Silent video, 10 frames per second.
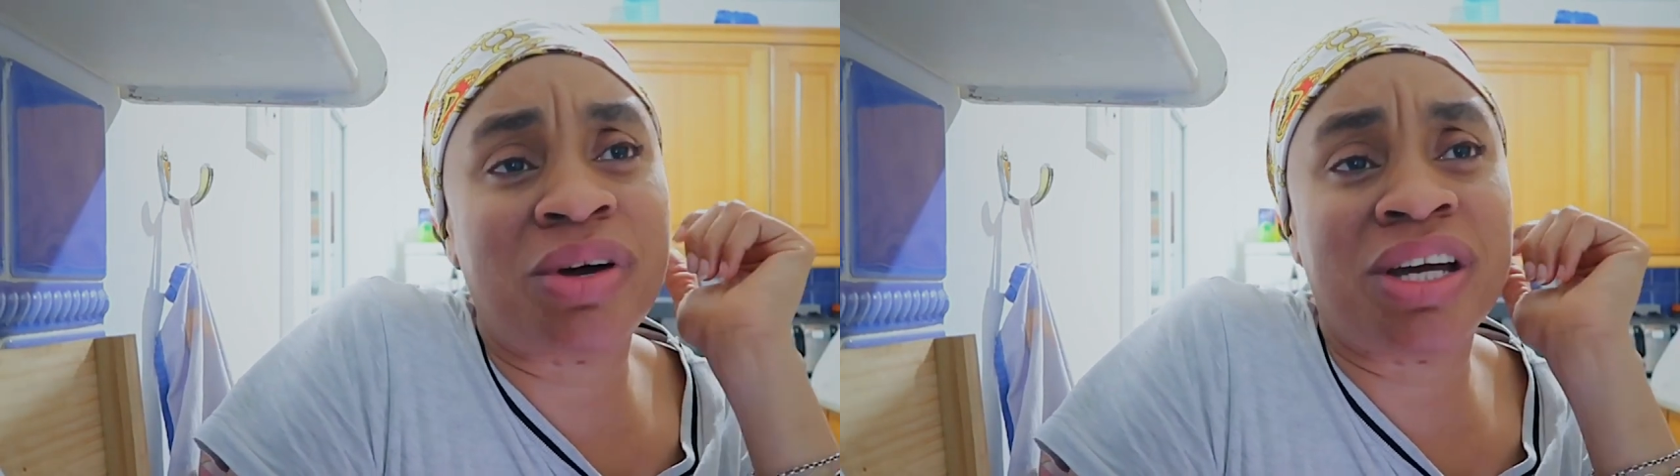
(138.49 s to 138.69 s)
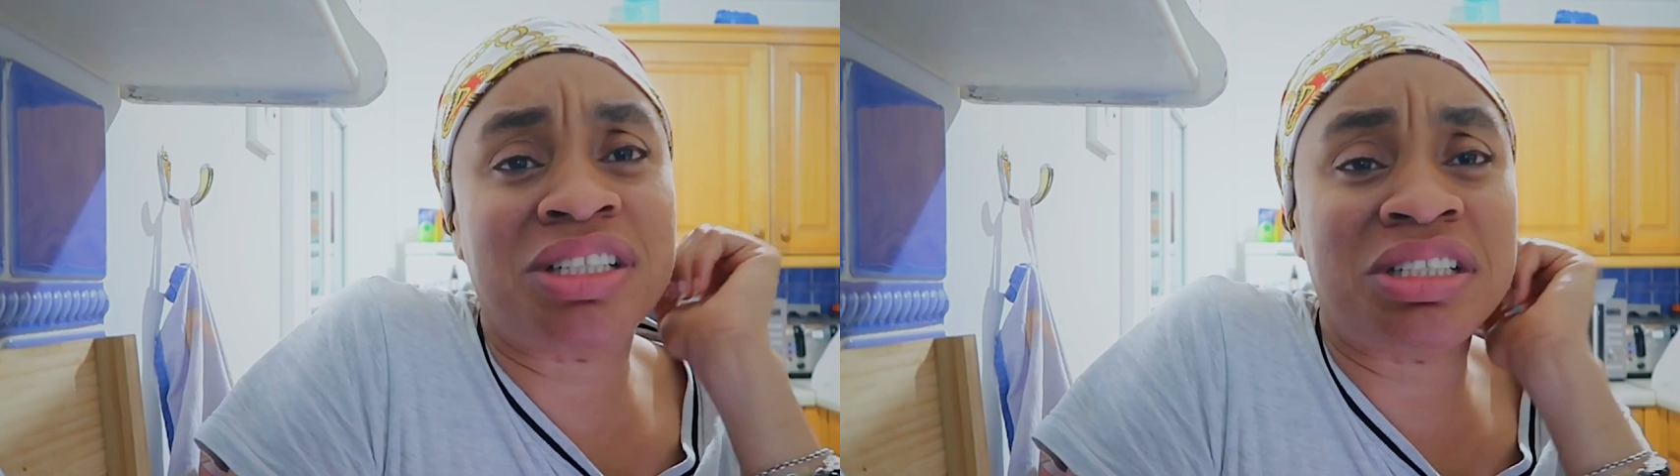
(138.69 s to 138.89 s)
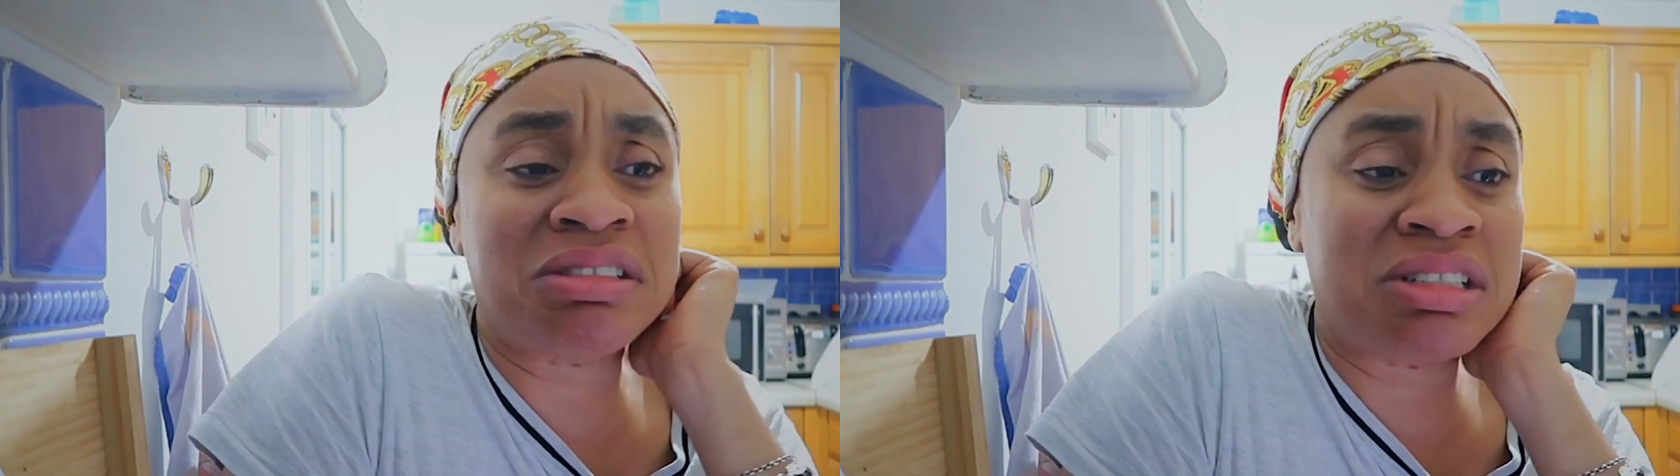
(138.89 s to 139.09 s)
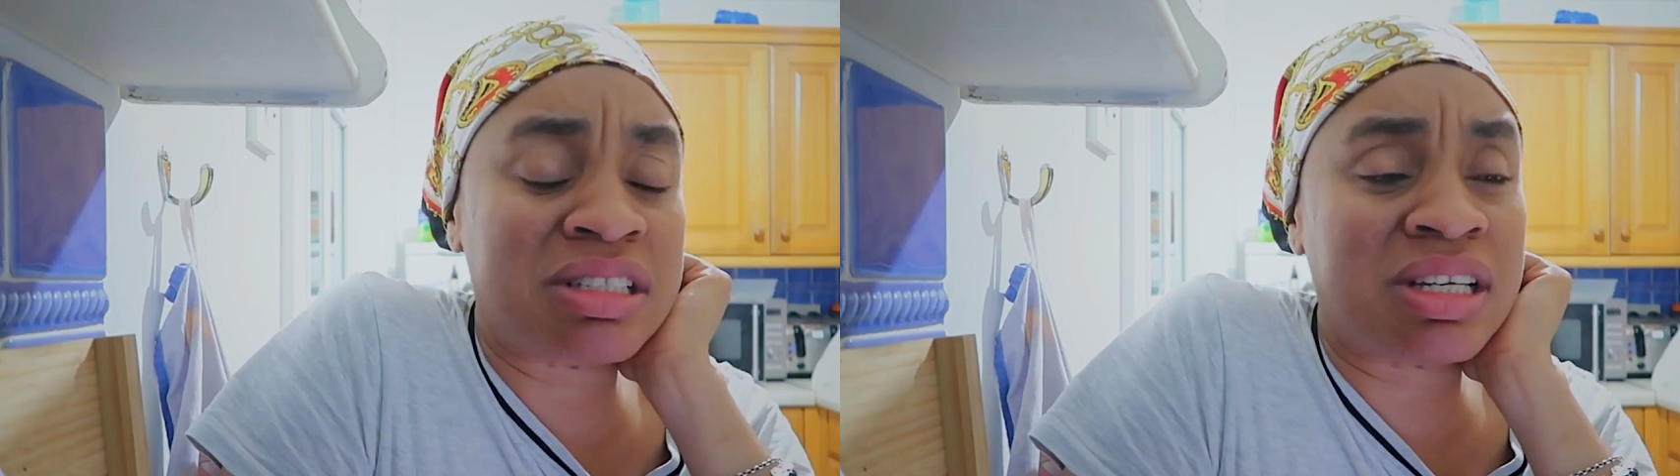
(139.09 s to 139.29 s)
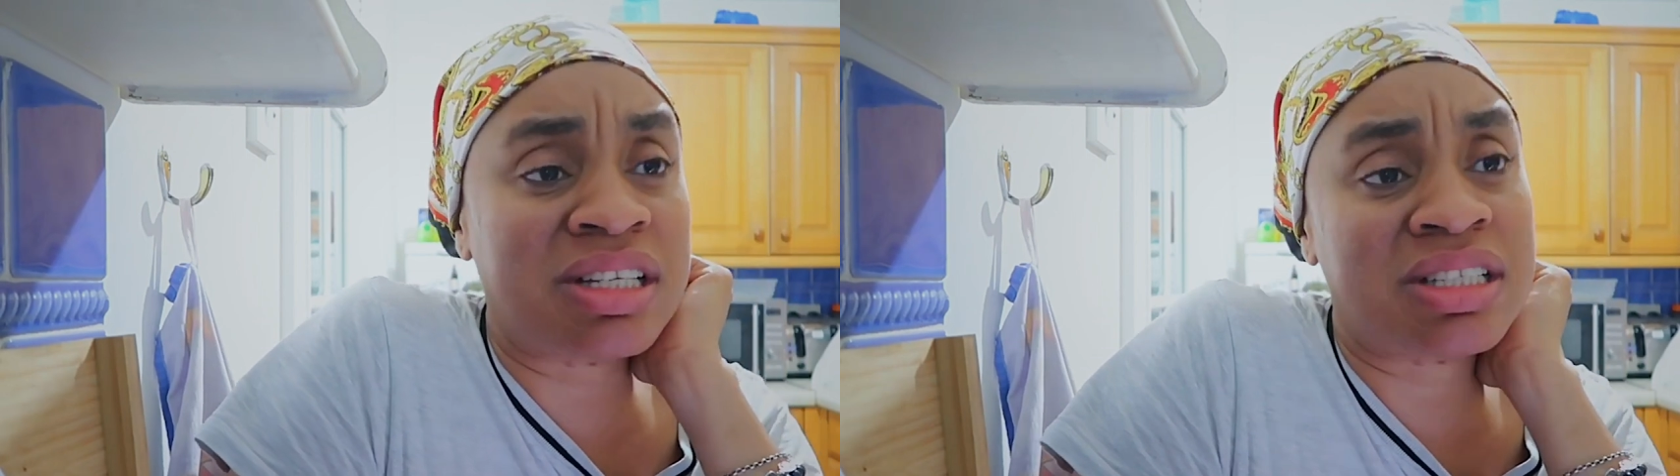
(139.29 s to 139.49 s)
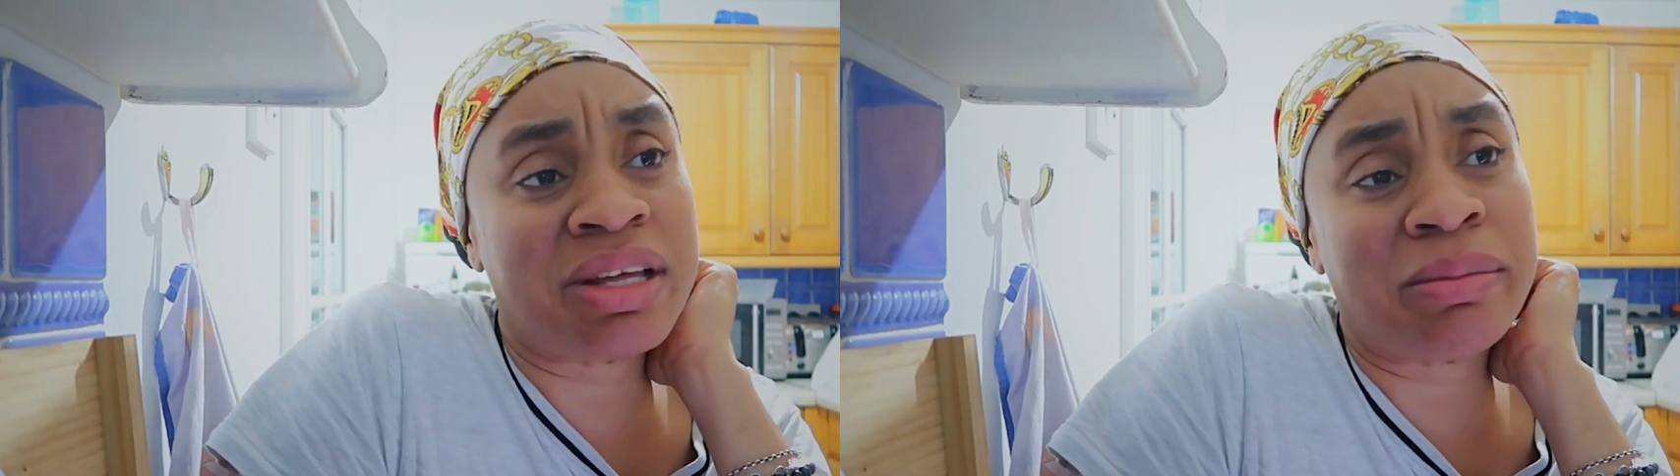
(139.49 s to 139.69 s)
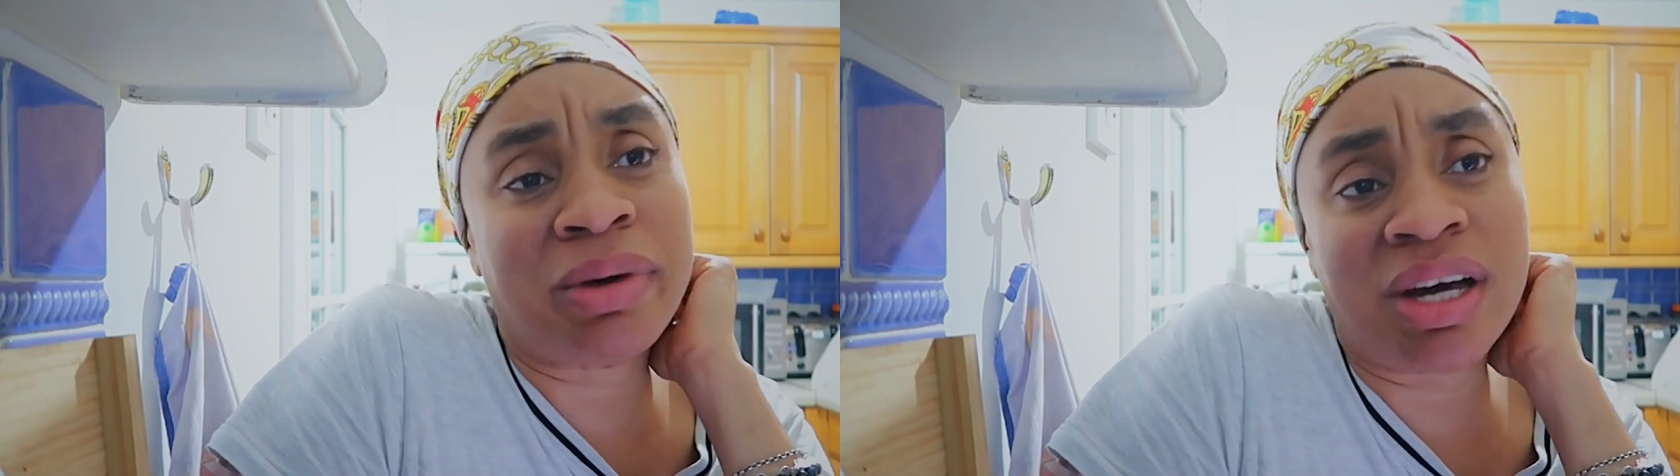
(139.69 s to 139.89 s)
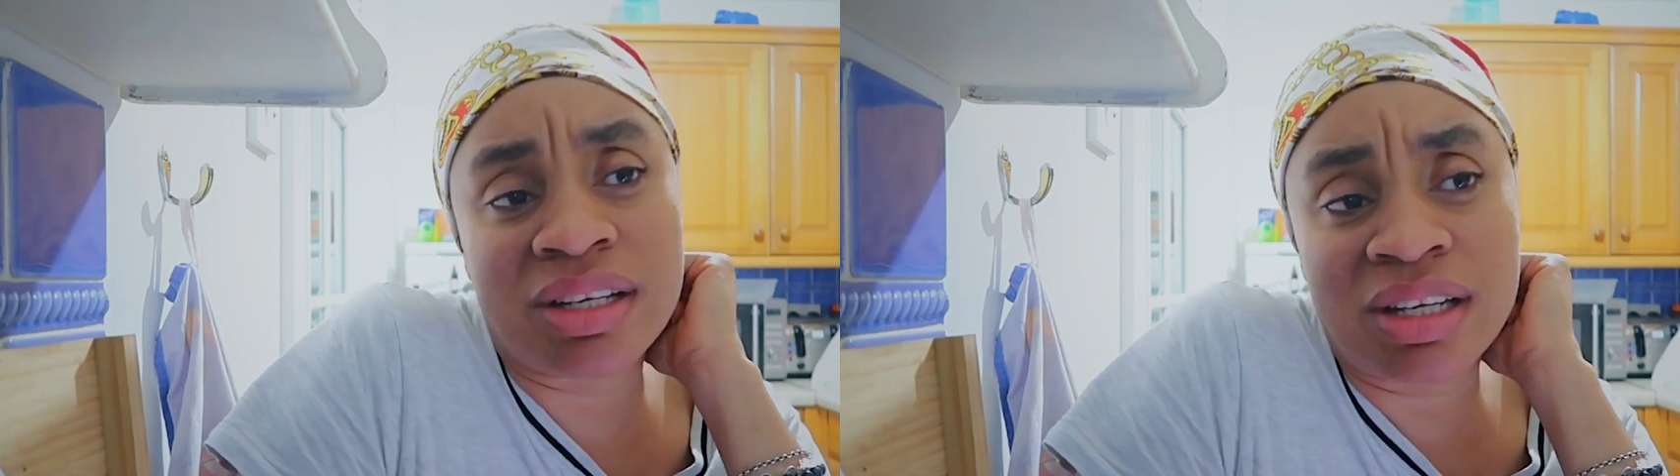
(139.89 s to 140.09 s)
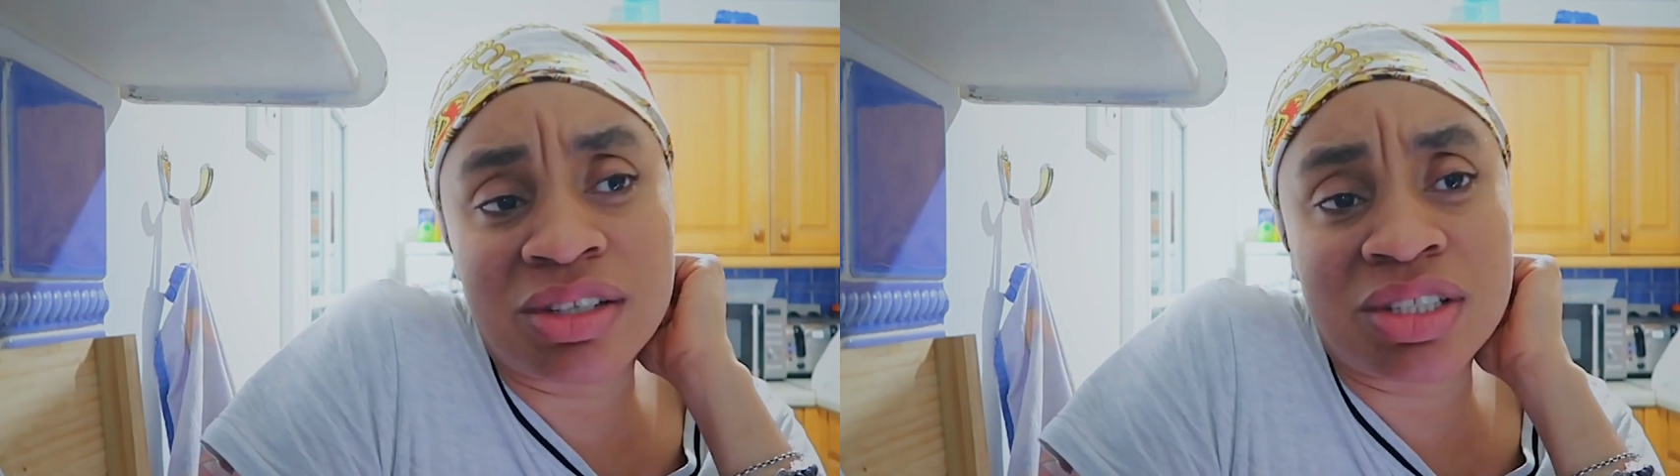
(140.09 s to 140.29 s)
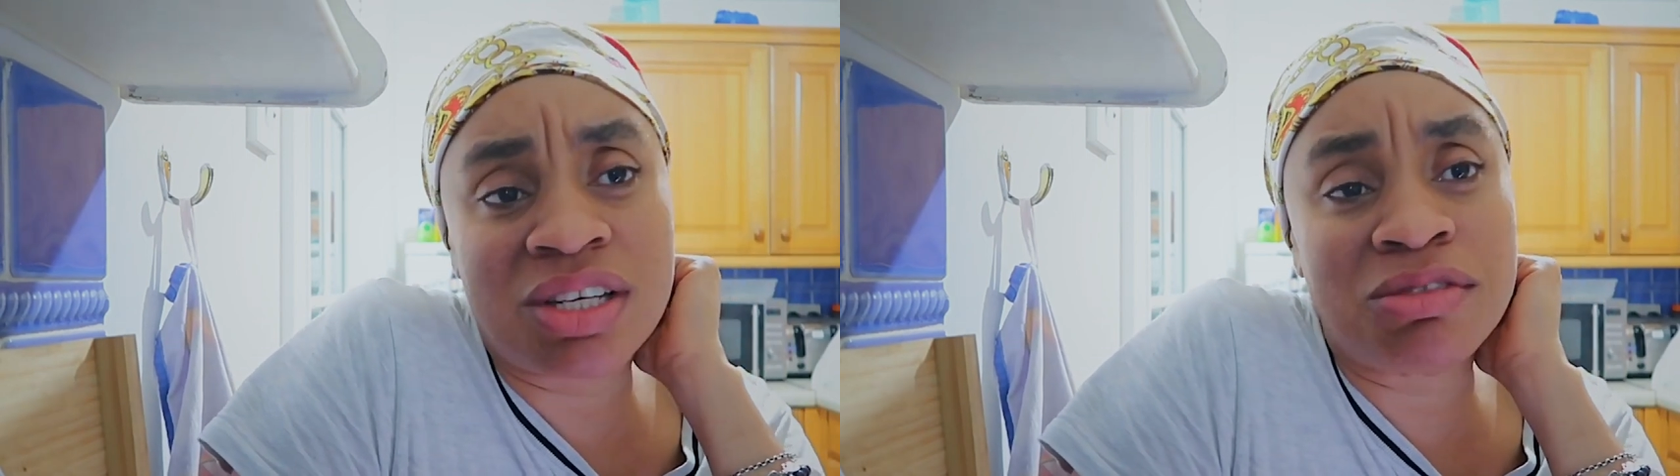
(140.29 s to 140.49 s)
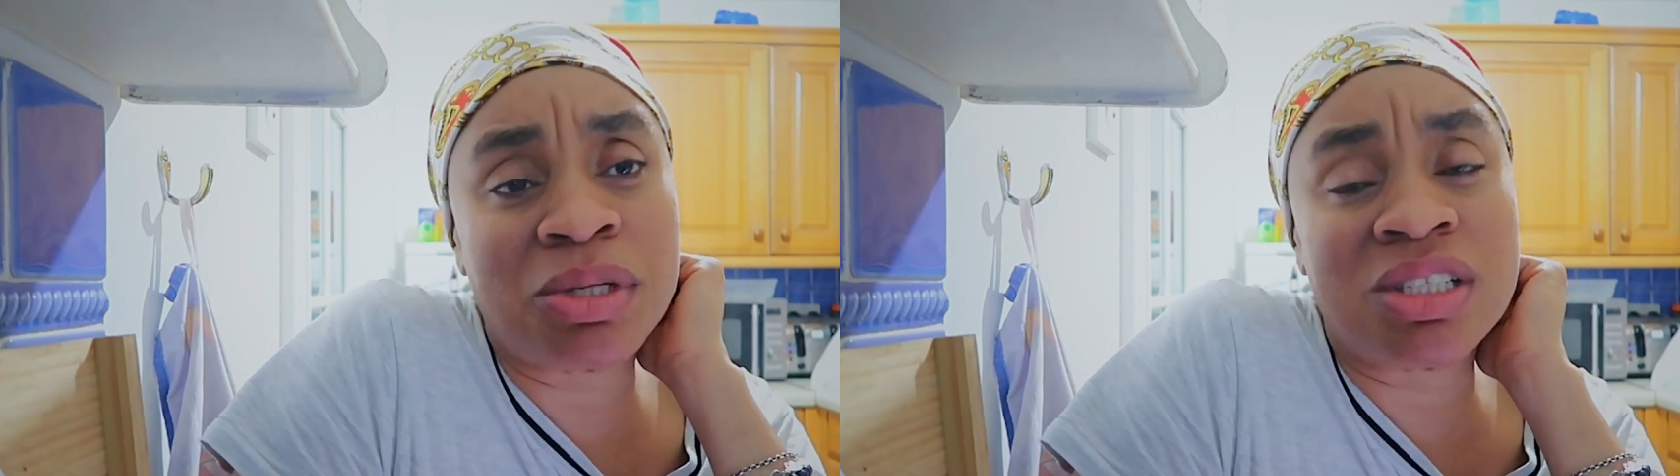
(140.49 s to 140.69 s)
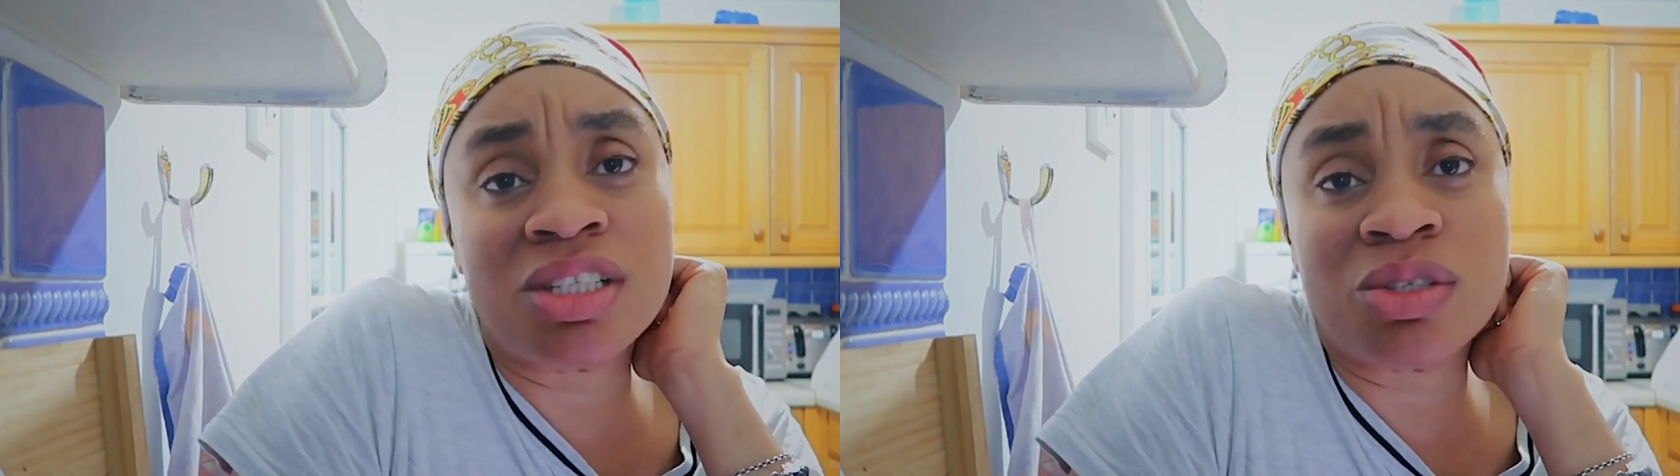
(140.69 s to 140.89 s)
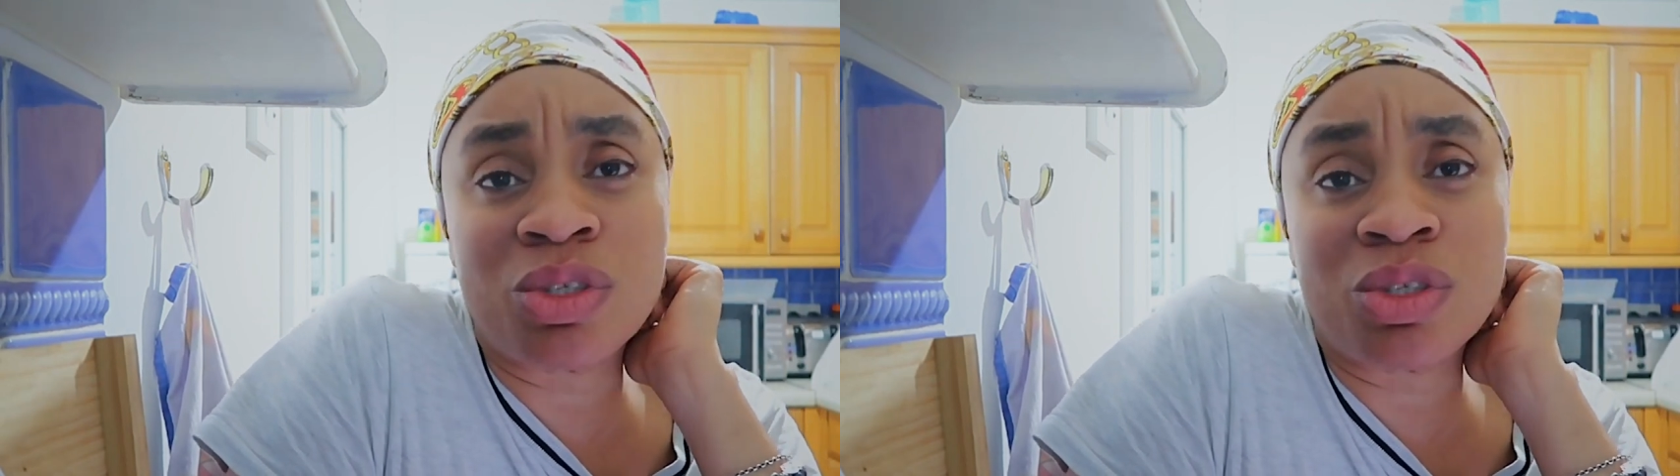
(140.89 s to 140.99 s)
why did you want to take a step back? That doesn't even make sense.